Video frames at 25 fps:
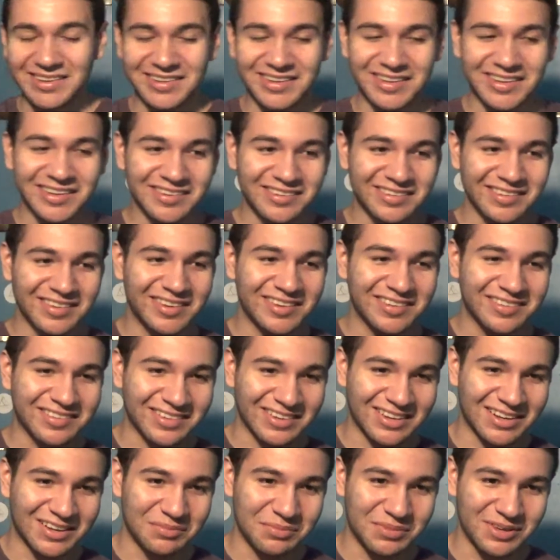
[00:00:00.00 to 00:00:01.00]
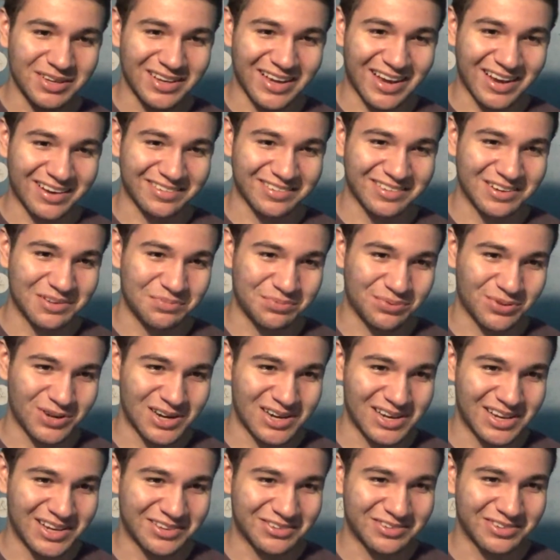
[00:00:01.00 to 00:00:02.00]
This is going to be actually a
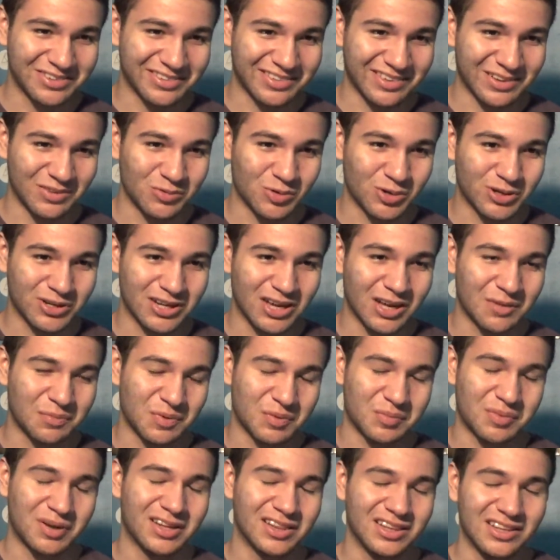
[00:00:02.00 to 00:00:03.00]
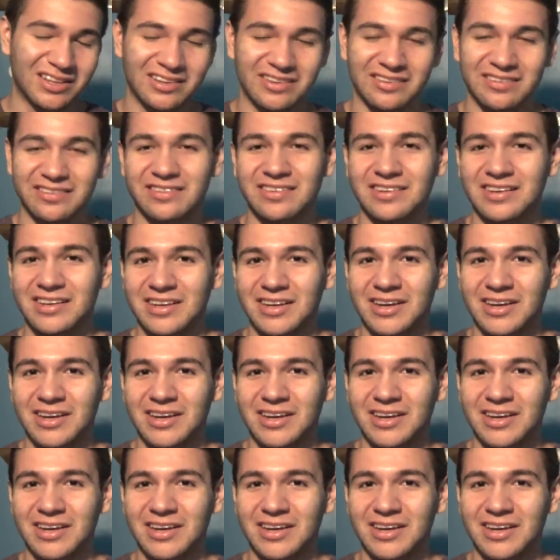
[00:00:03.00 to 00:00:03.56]
pretty interesting one up on my list.